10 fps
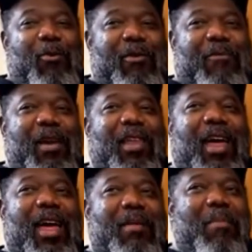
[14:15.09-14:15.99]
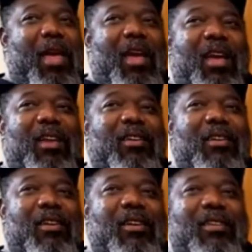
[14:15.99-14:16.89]
we felt like, man,
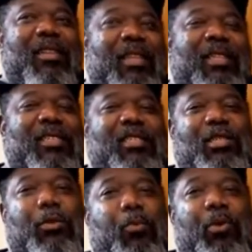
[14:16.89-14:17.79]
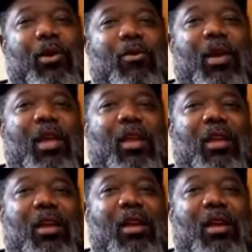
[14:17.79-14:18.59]
this is some real heat.